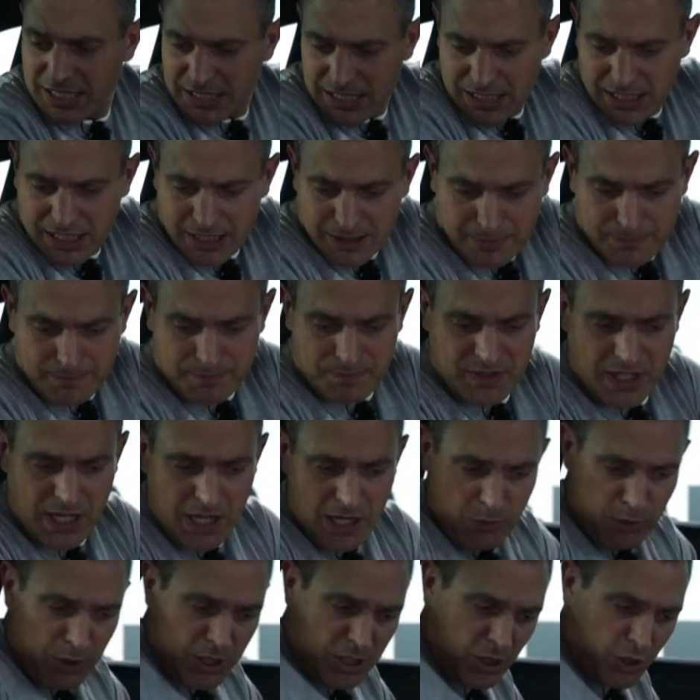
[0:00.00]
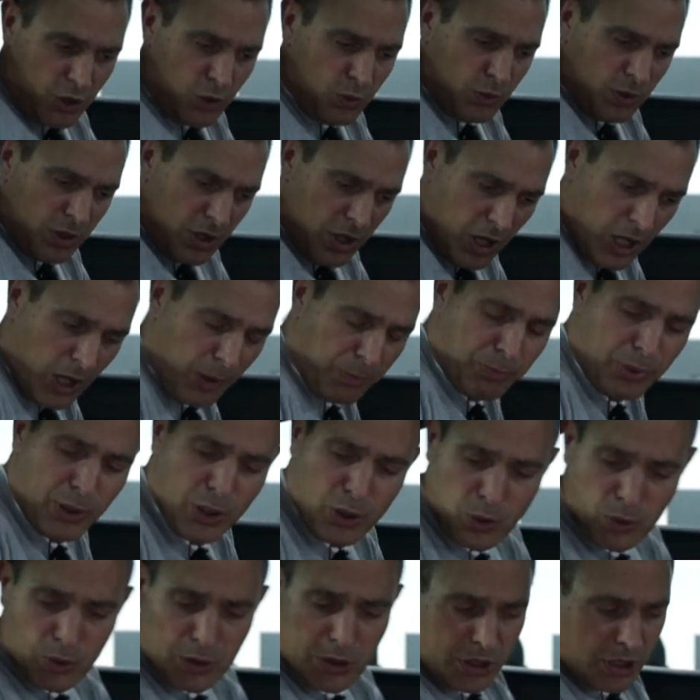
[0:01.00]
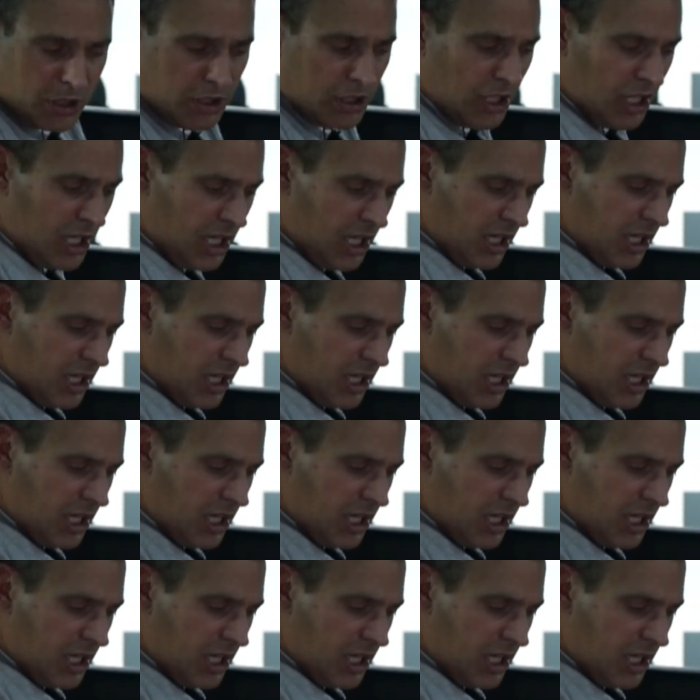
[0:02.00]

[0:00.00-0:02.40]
here we go, cup holder.